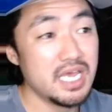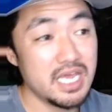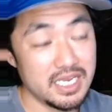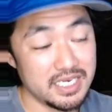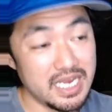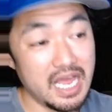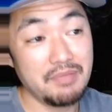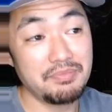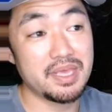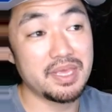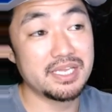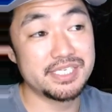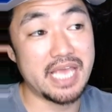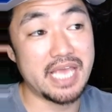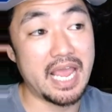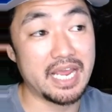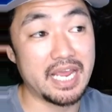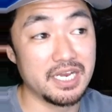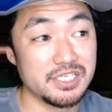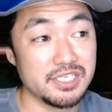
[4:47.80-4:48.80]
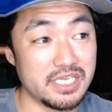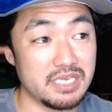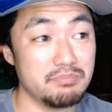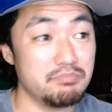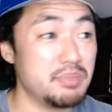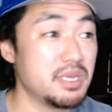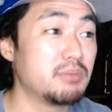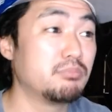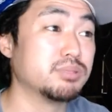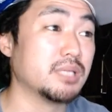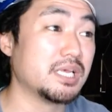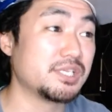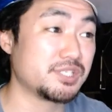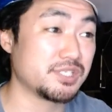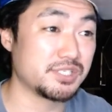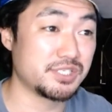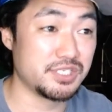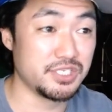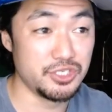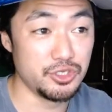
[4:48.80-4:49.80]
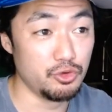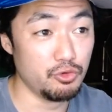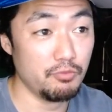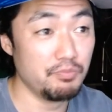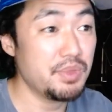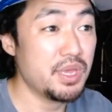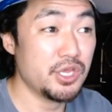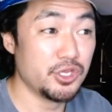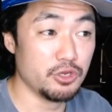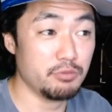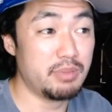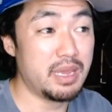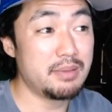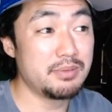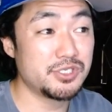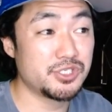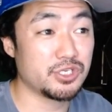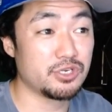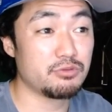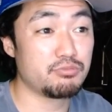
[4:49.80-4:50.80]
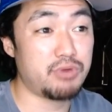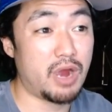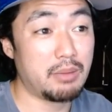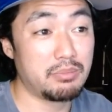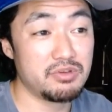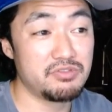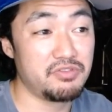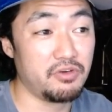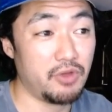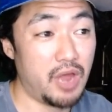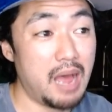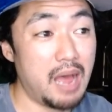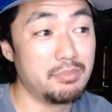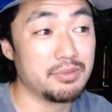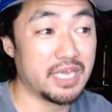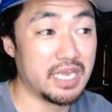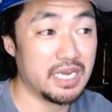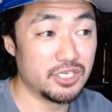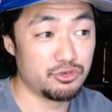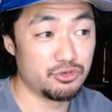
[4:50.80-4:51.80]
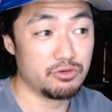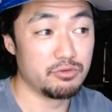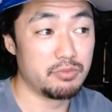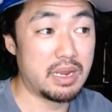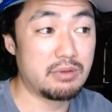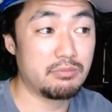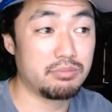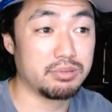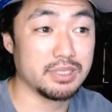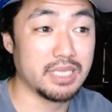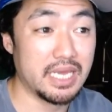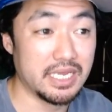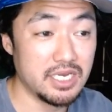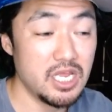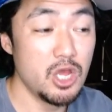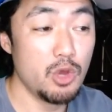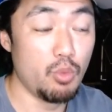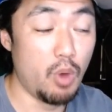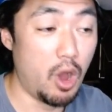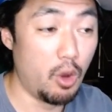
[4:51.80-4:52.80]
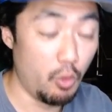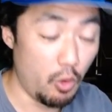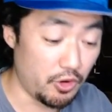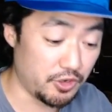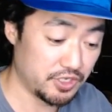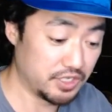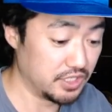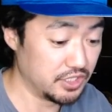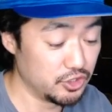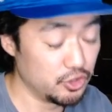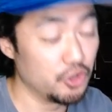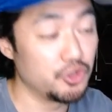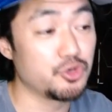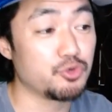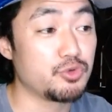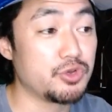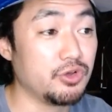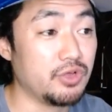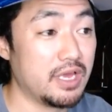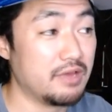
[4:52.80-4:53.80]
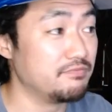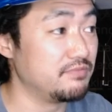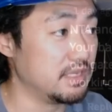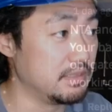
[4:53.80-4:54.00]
not the antagonist, and big blessings to you. Your babysitter probably felt obligated to remain polite while working. You're the real MVP.